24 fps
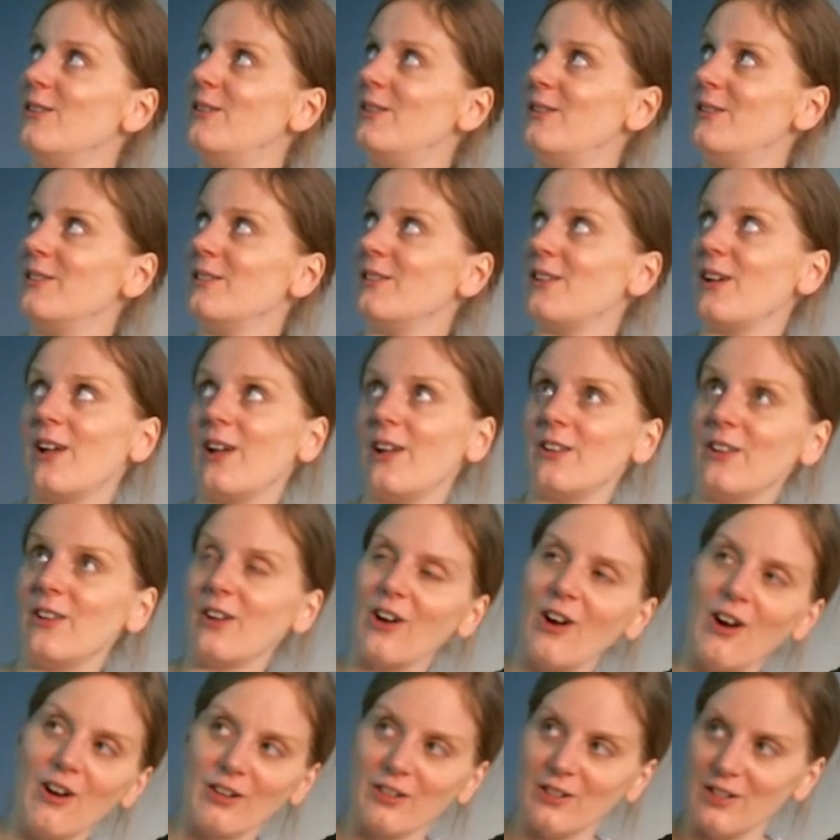The
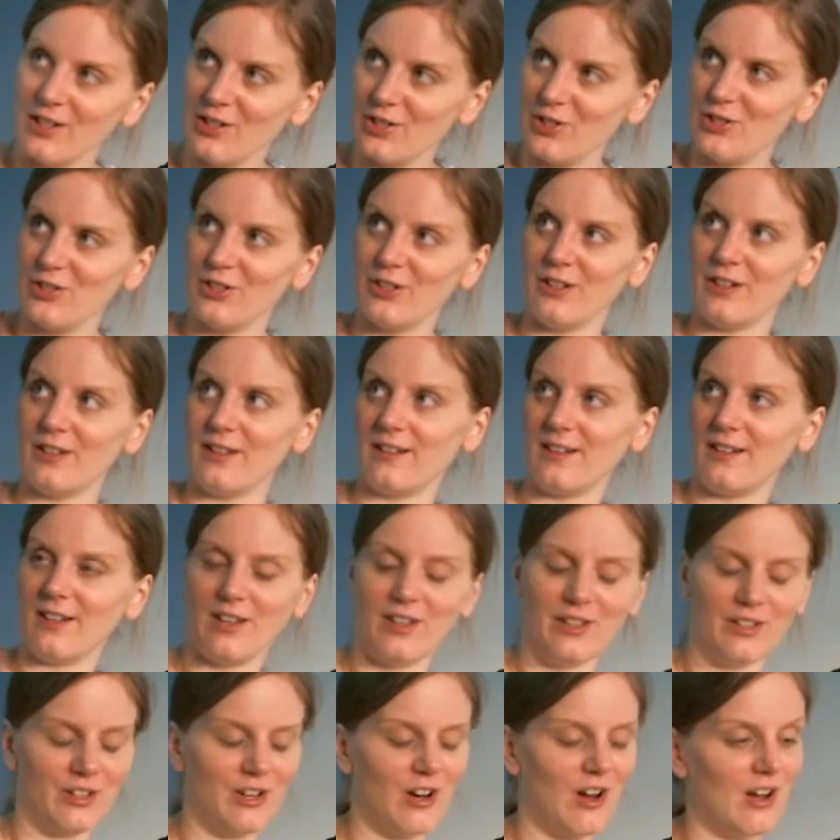cognition
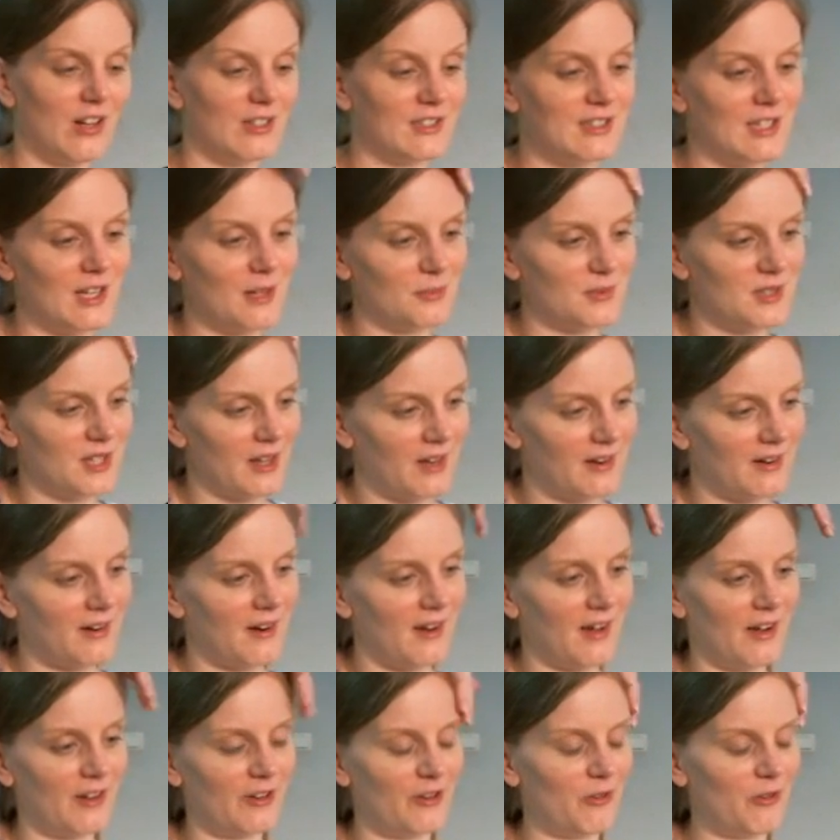and concepts, and
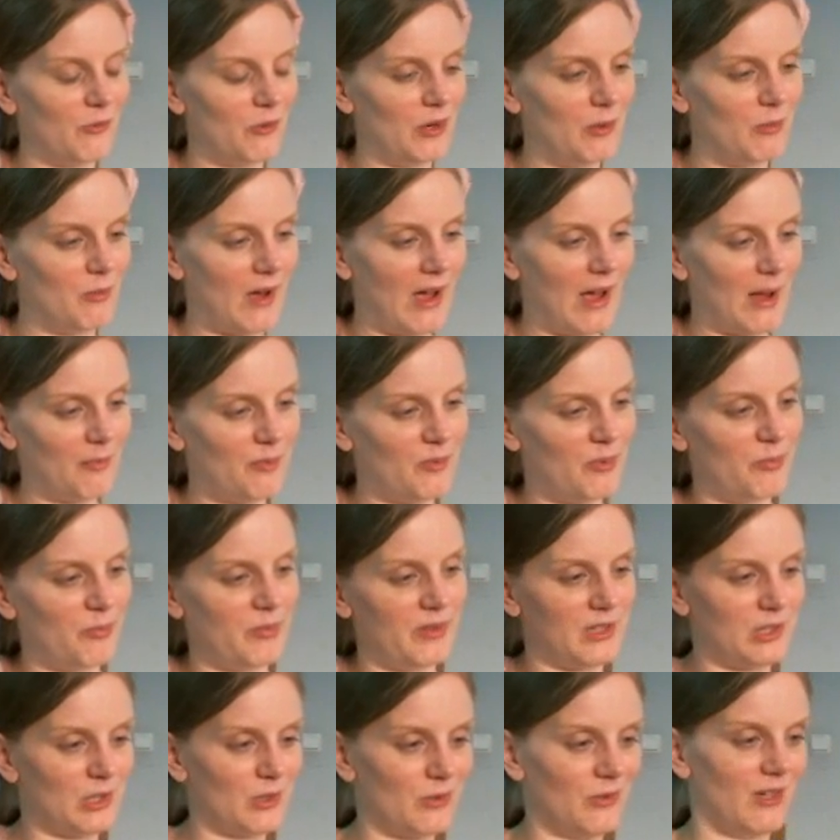how do we map
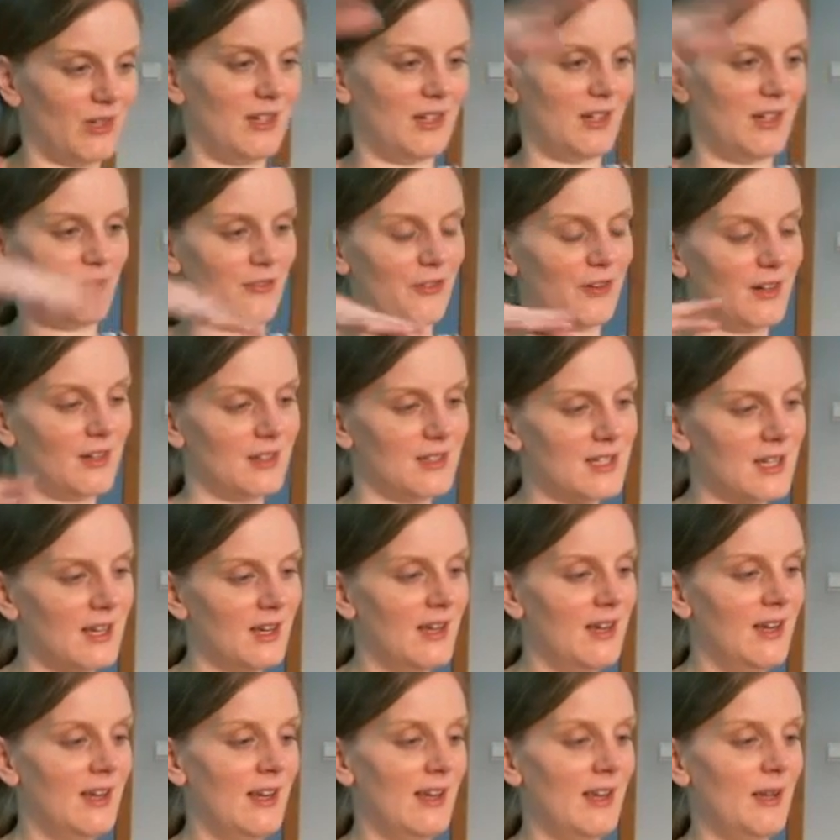between different
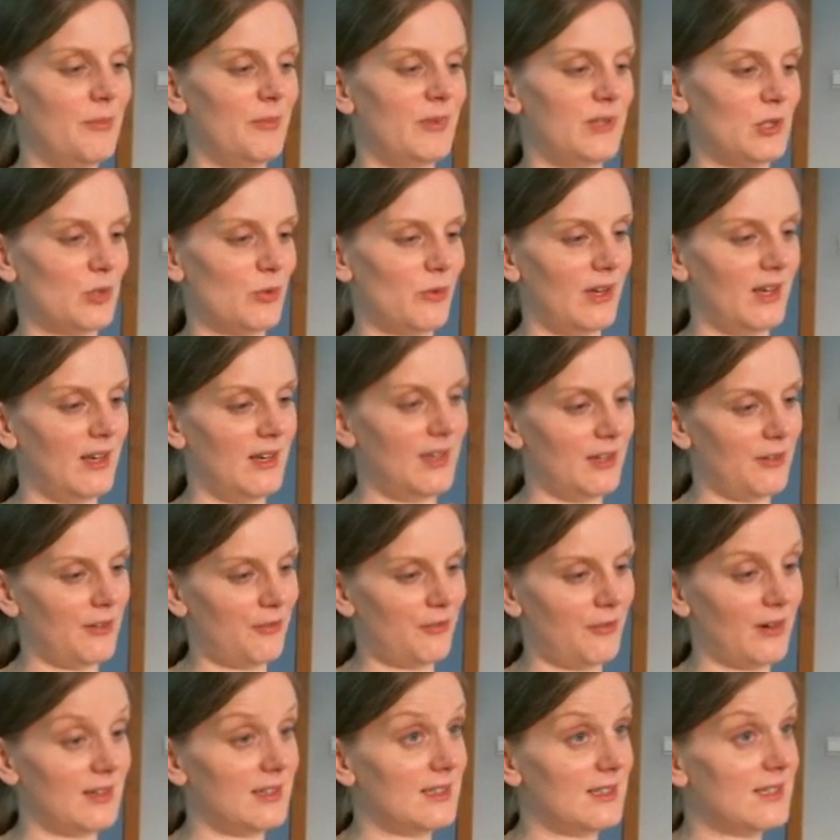
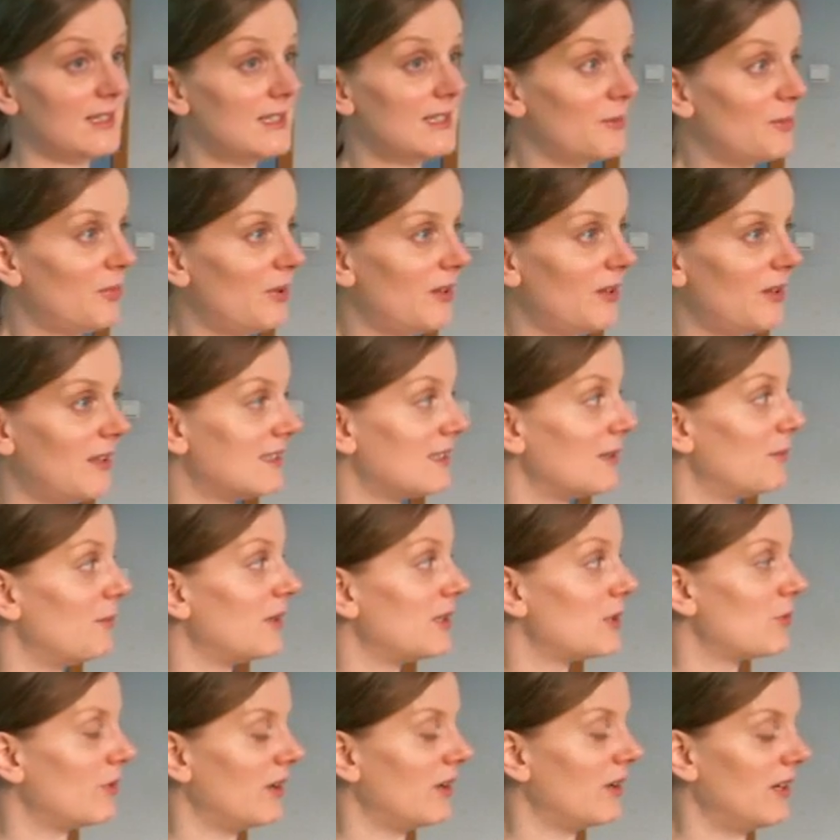disciplines and
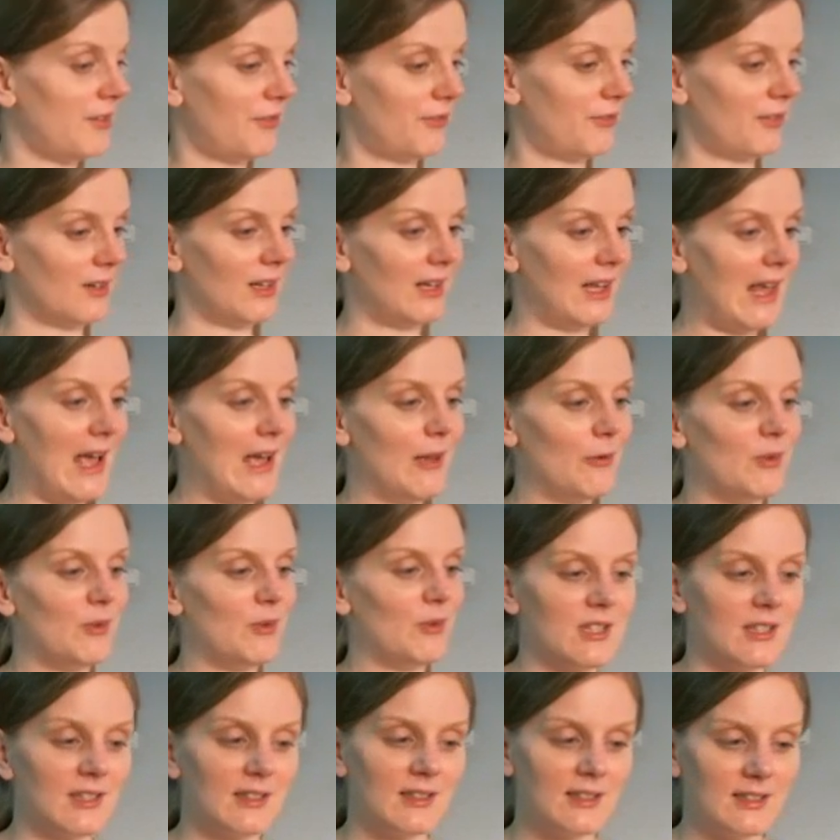between different
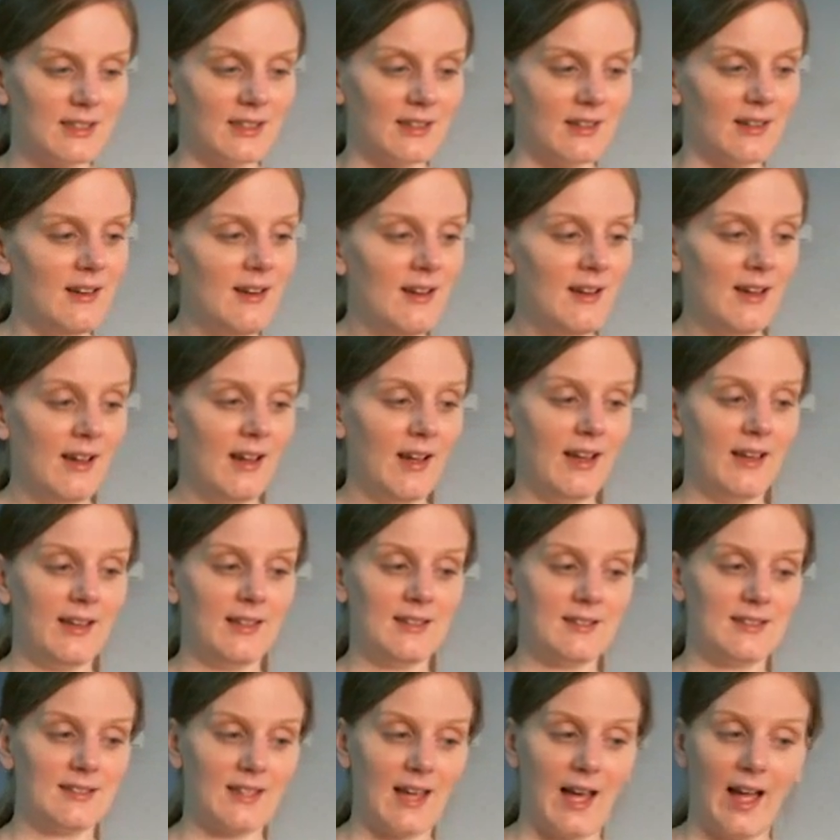languages, and
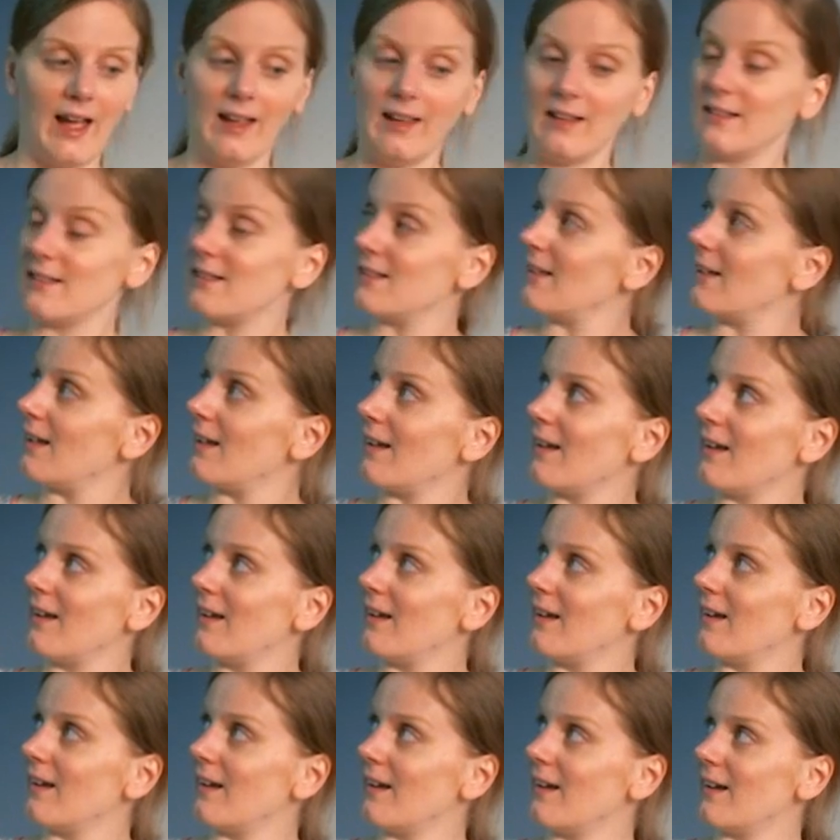is science
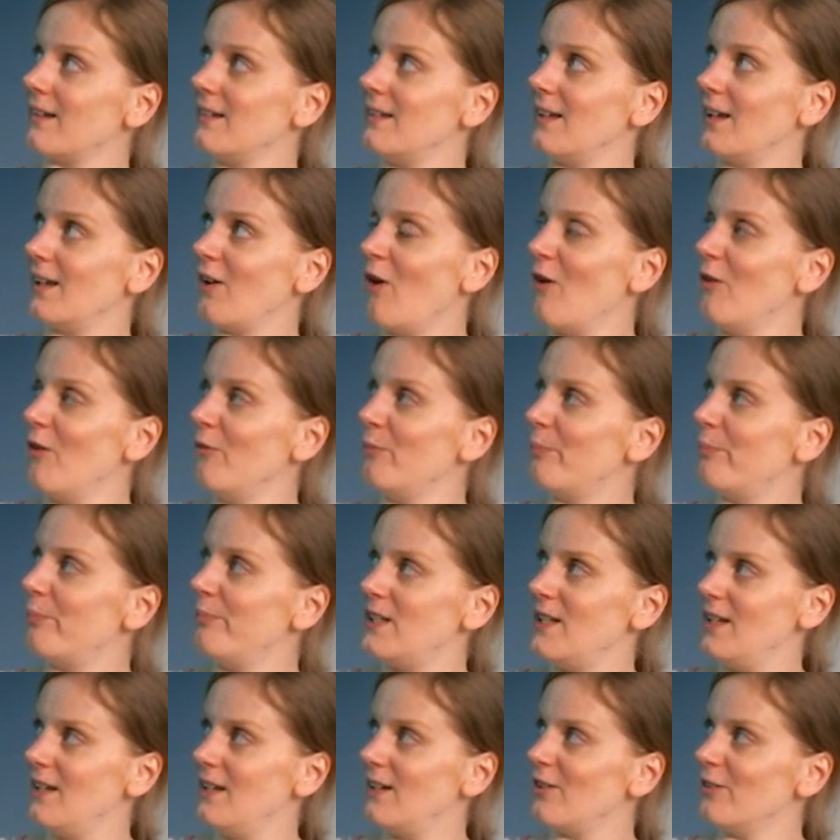
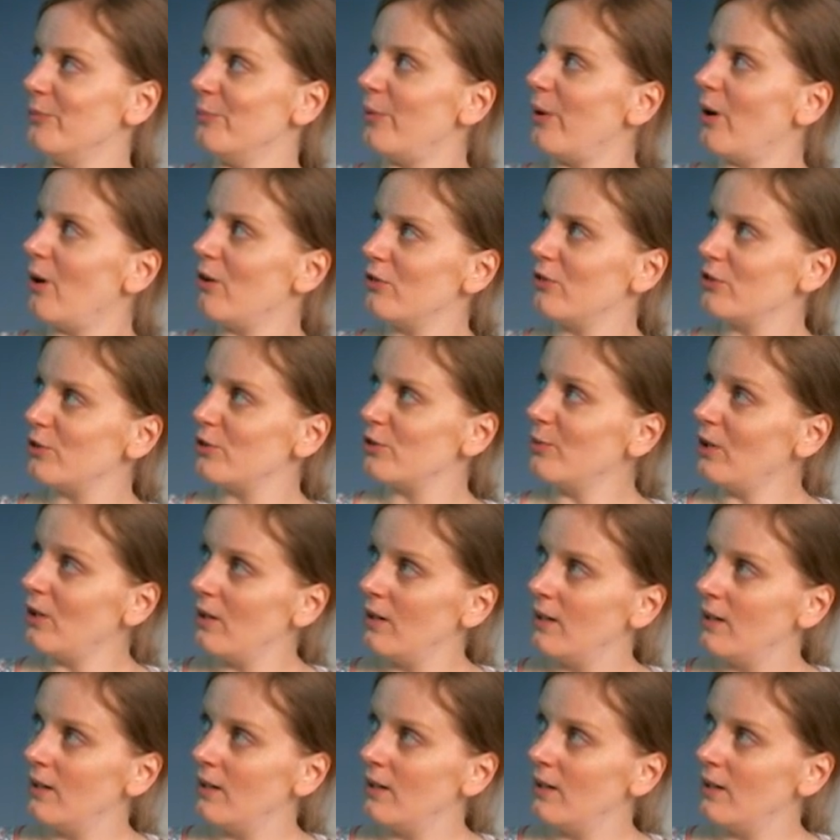decomposable?